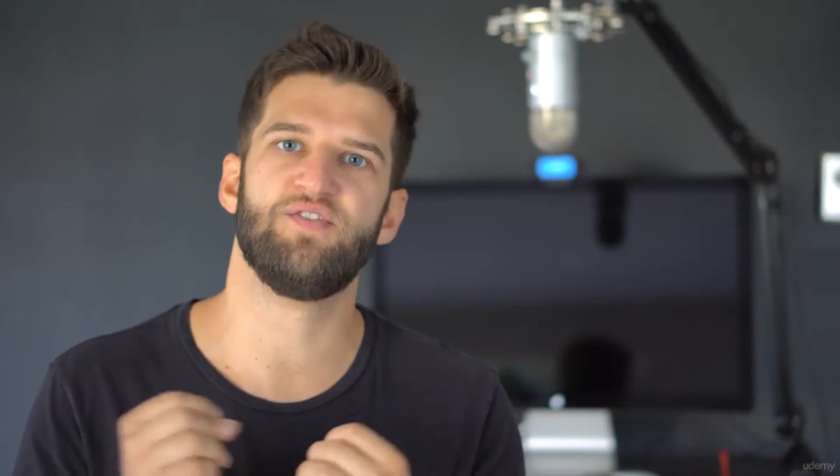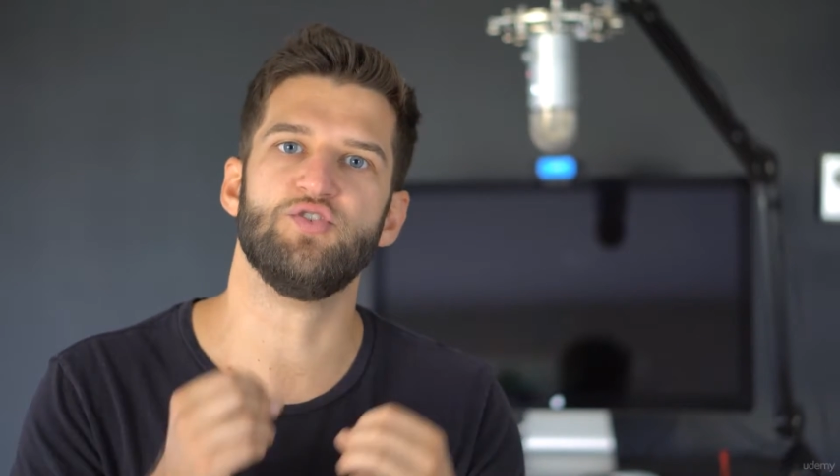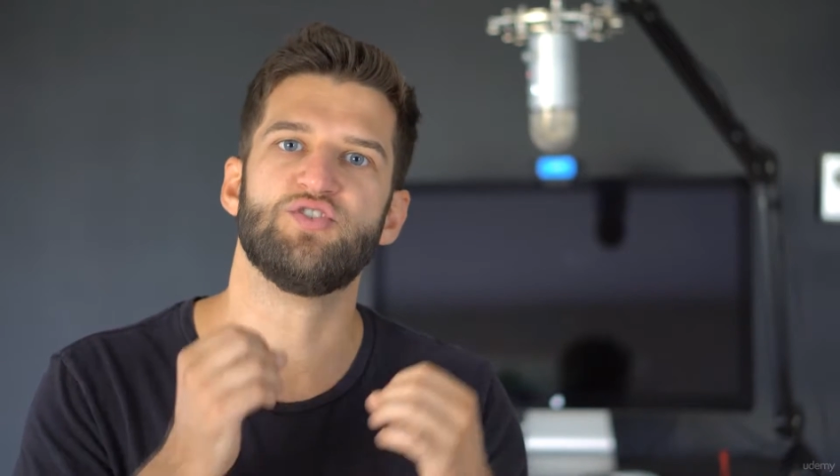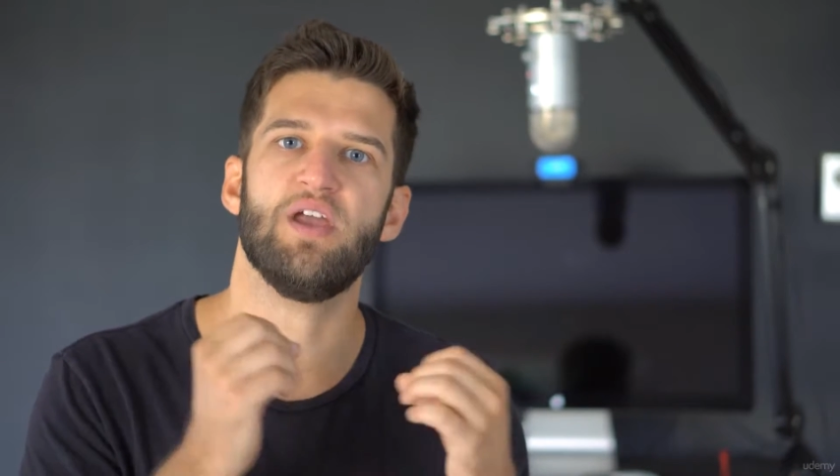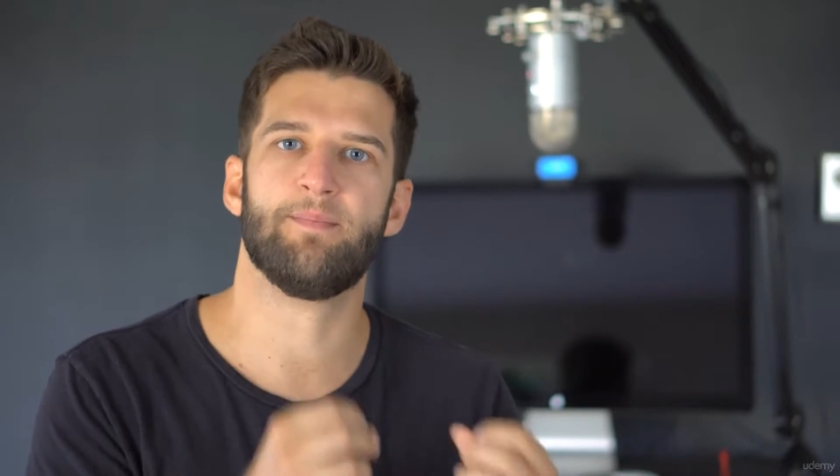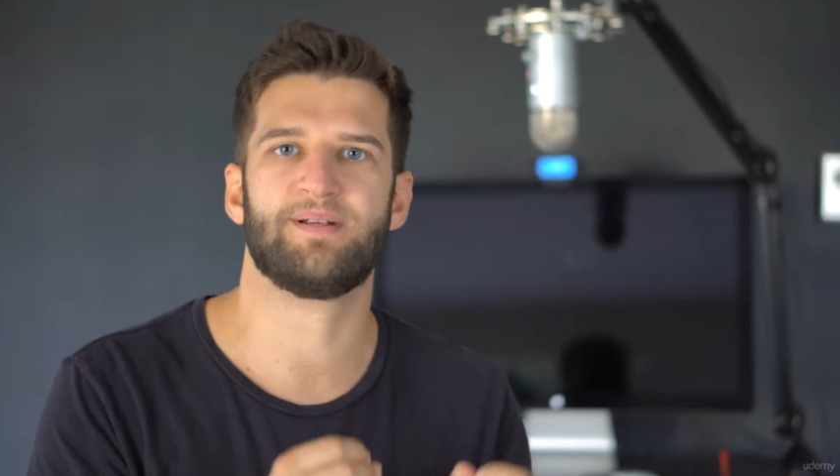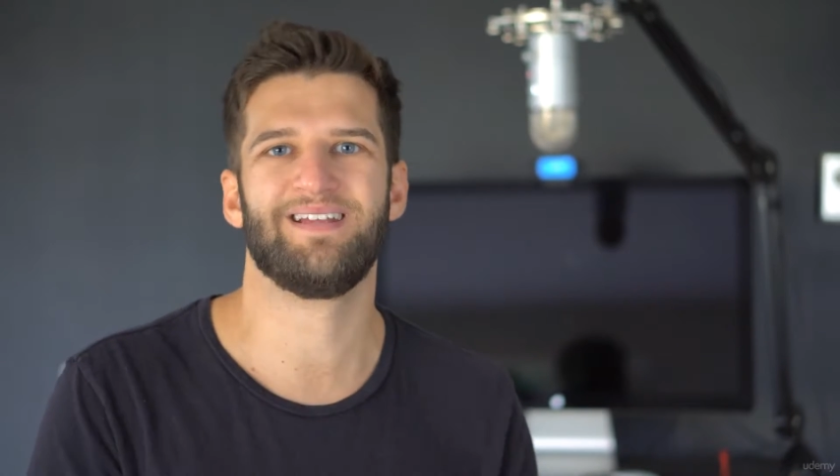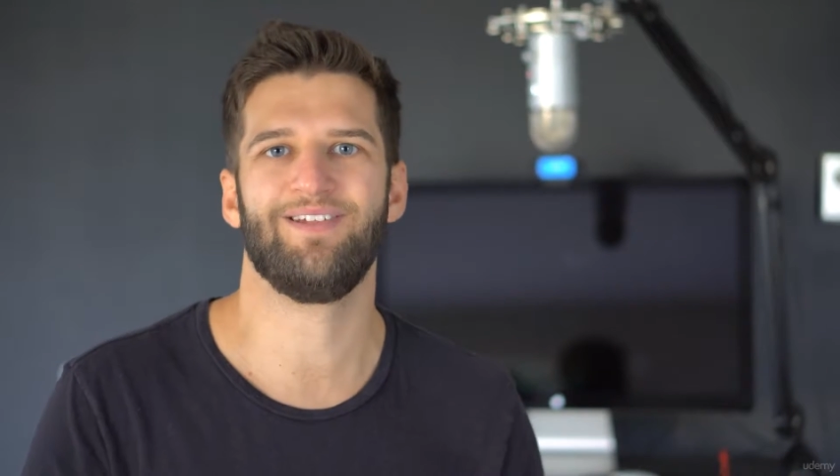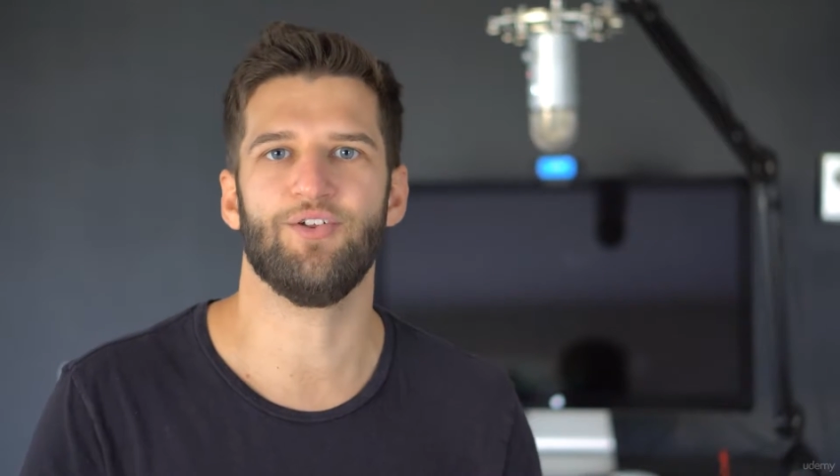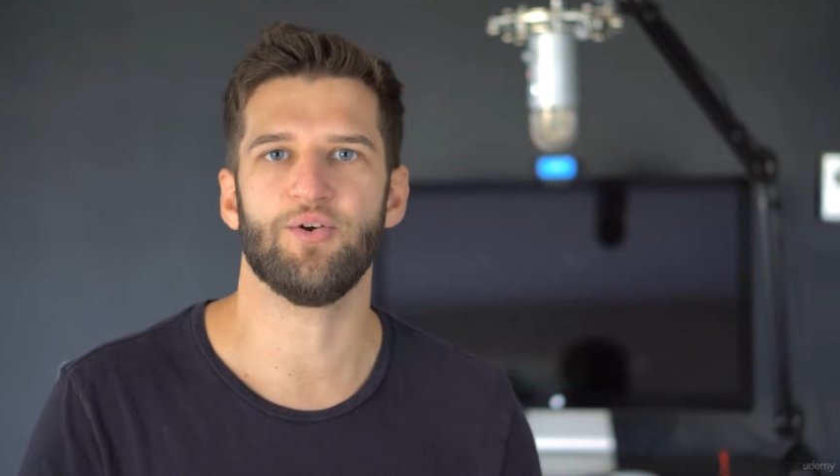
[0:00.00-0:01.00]
views in
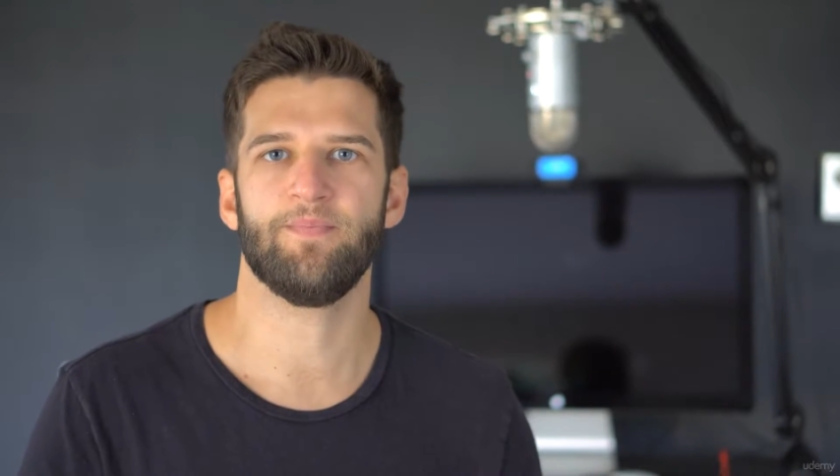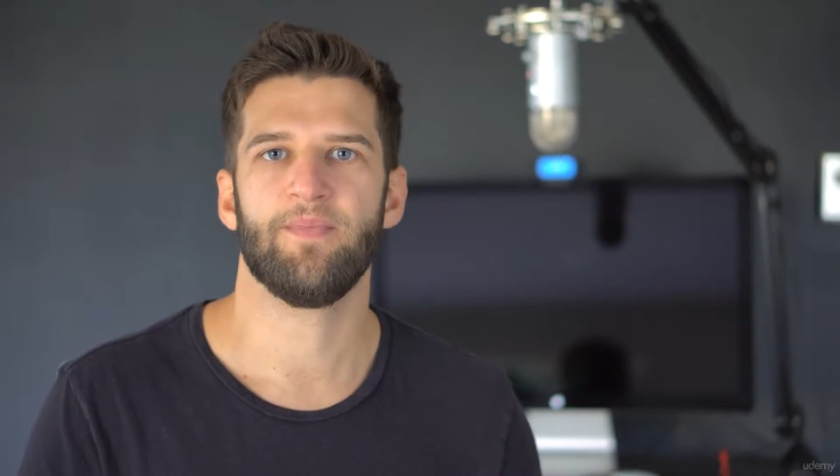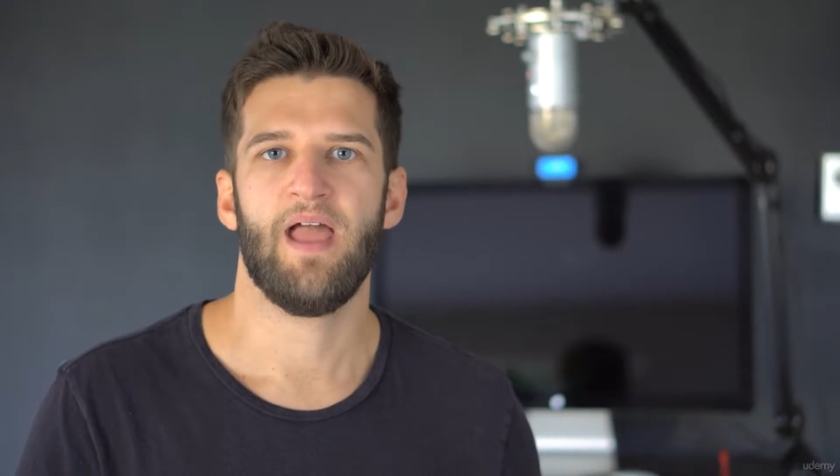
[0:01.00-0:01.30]
particular.